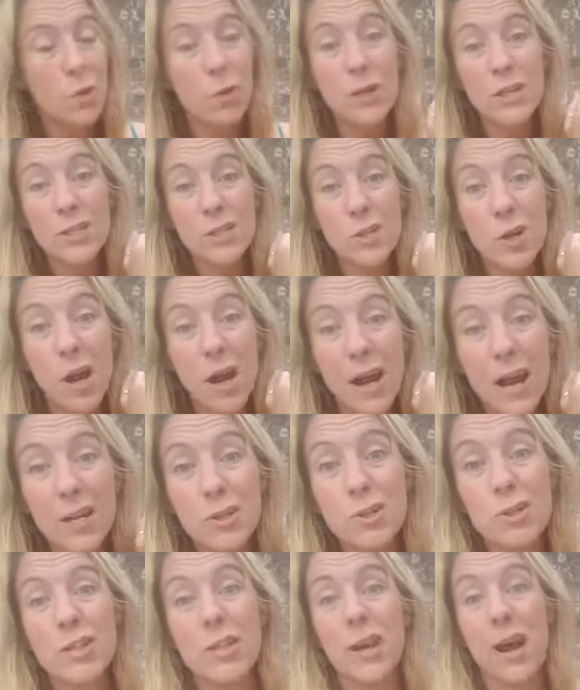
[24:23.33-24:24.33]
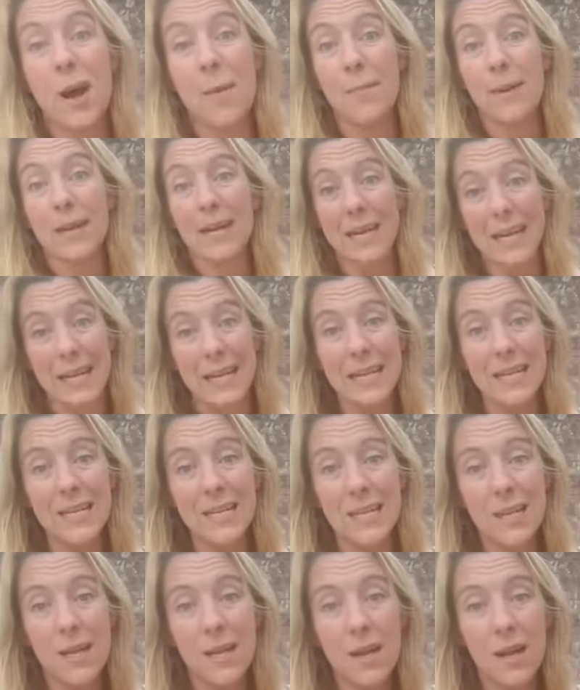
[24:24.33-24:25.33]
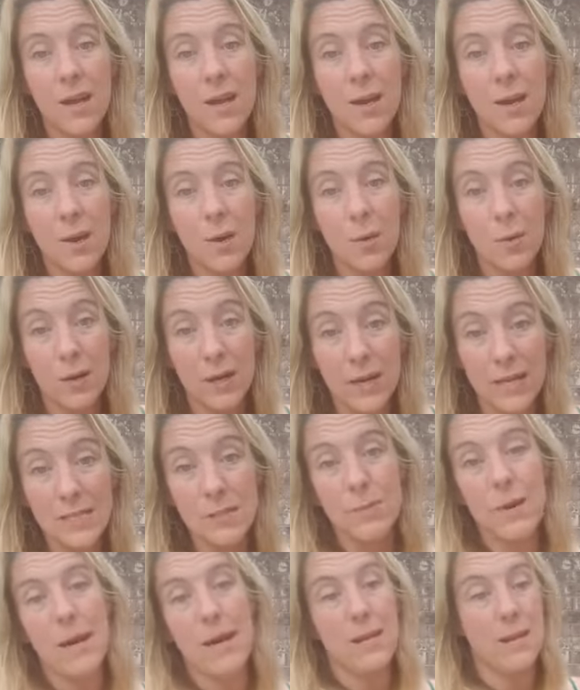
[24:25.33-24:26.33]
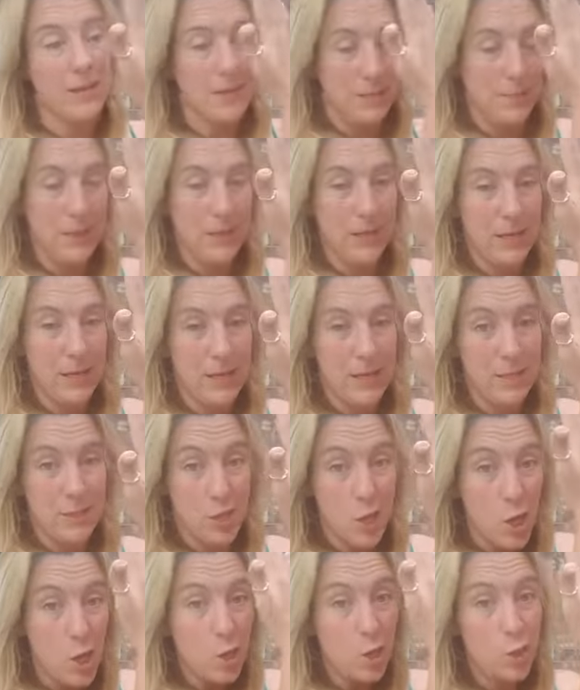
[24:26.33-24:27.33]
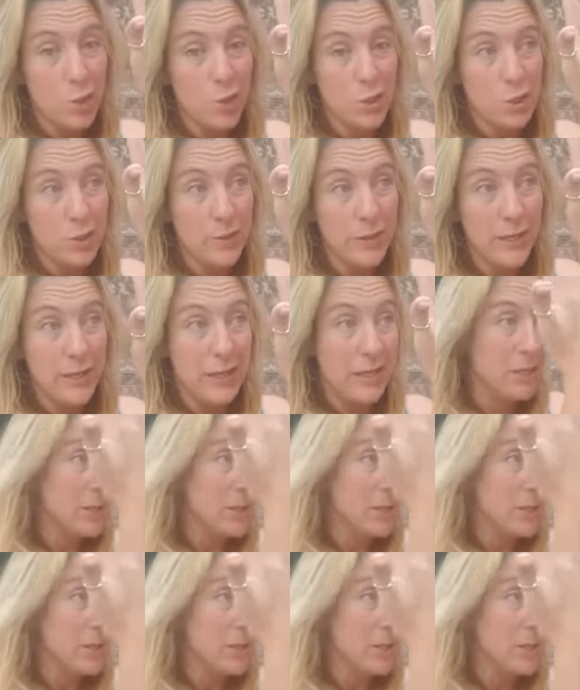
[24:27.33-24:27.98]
or it's not actually coming in, well, guess what? That's because you're doing